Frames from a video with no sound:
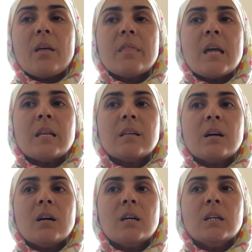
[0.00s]
then
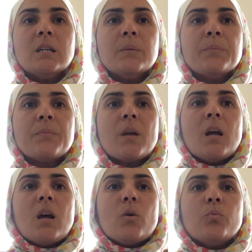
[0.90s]

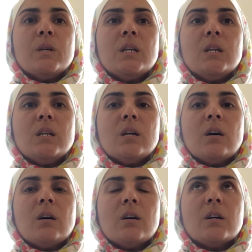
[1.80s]
we
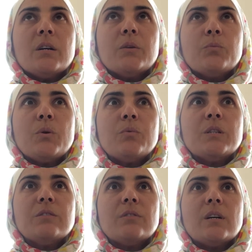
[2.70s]

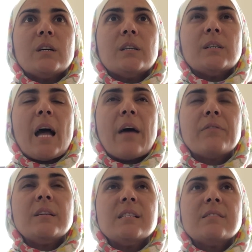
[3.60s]
would have
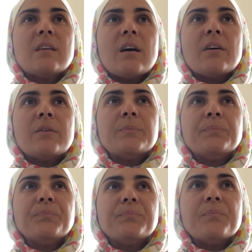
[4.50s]
these
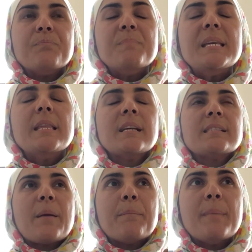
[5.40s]

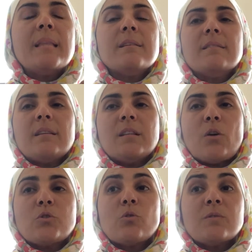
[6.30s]
meanings embedded in
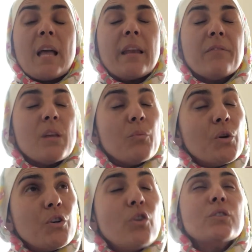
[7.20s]
our souls. And if they were
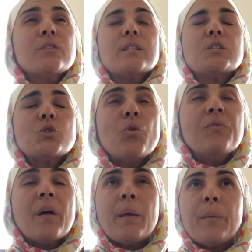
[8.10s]
not so
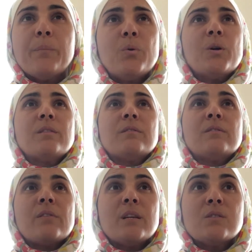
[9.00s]
very important,
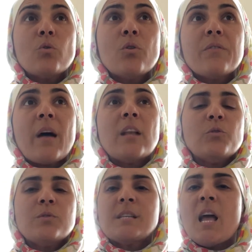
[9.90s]
these core
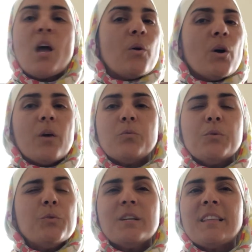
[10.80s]
values, we
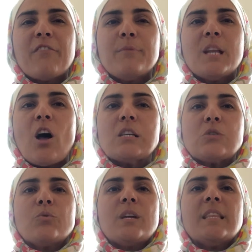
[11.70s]
wouldn't have been
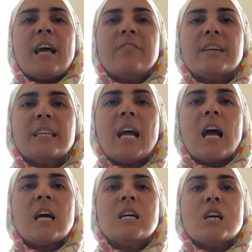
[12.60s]
asked to read
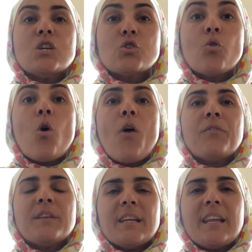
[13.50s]
Al-Fatiha so
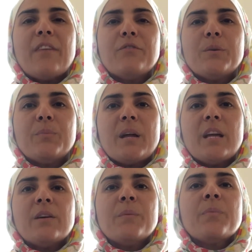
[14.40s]
often in every
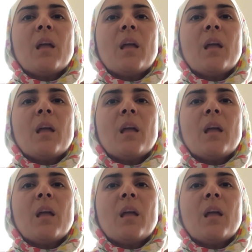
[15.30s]
prayer.